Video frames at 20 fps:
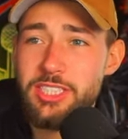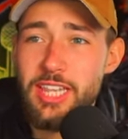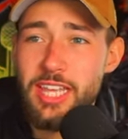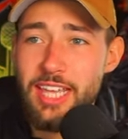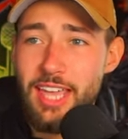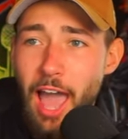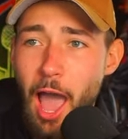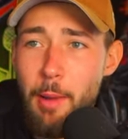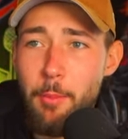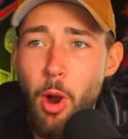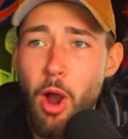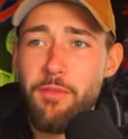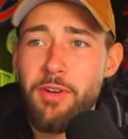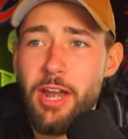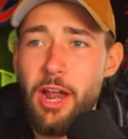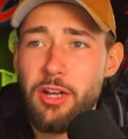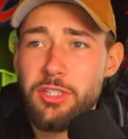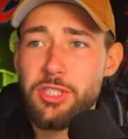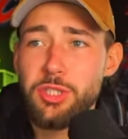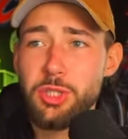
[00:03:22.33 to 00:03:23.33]
They got Marvin
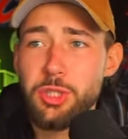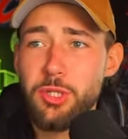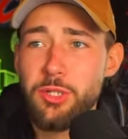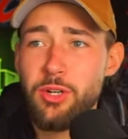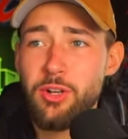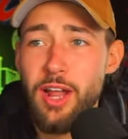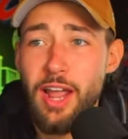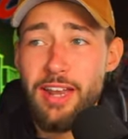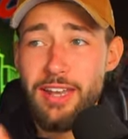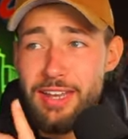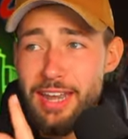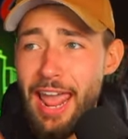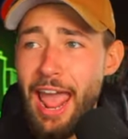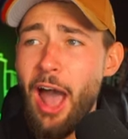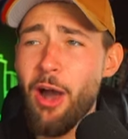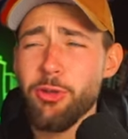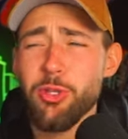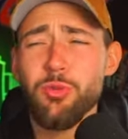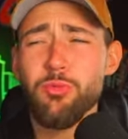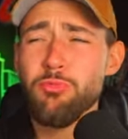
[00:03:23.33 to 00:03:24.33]
Harrison Jr., and
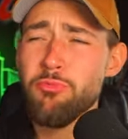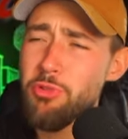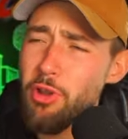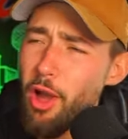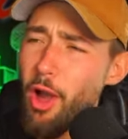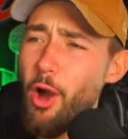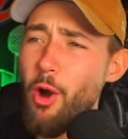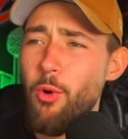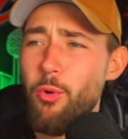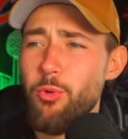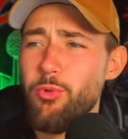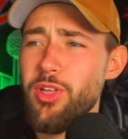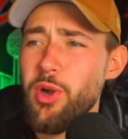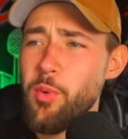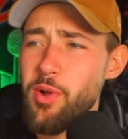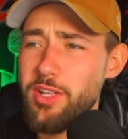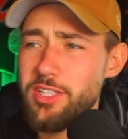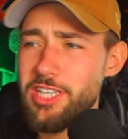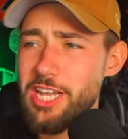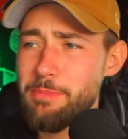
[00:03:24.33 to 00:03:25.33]
now you know they
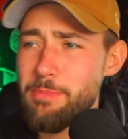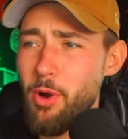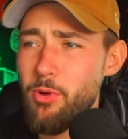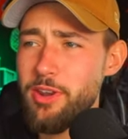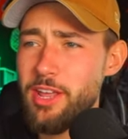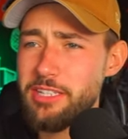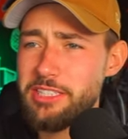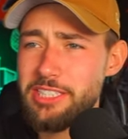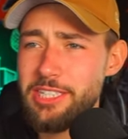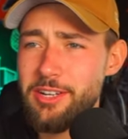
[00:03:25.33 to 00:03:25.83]
want to take Bo Nix